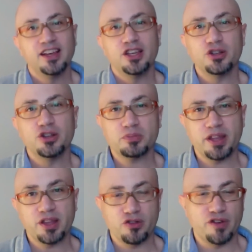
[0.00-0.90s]
you're
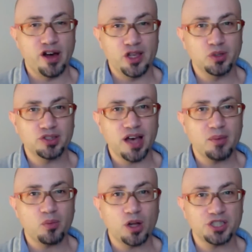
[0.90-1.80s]
spending your valuable time
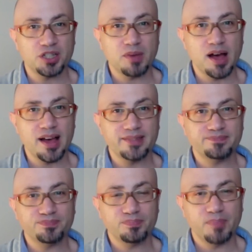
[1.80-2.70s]
watching my
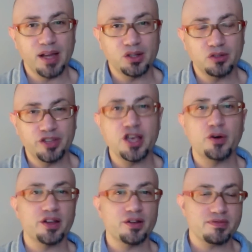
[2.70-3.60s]
little video
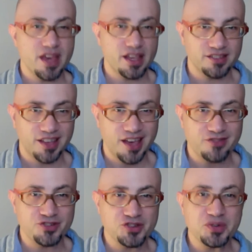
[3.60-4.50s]
here. And thanks again
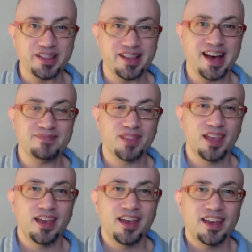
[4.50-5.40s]
for doing that.
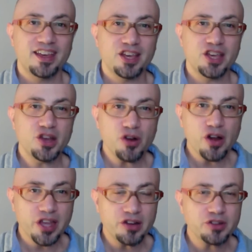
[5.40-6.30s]

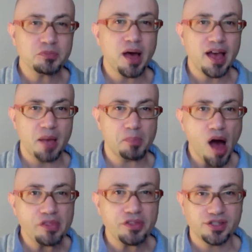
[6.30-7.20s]
Here is my
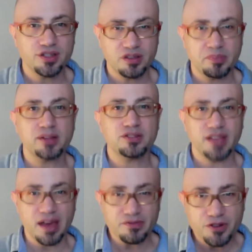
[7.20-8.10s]
hypothesis about
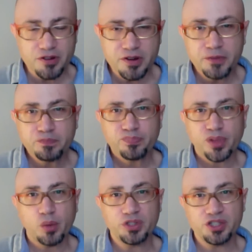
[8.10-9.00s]
Stanford,
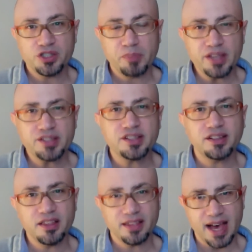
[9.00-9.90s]
which is
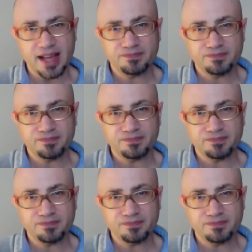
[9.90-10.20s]
basically that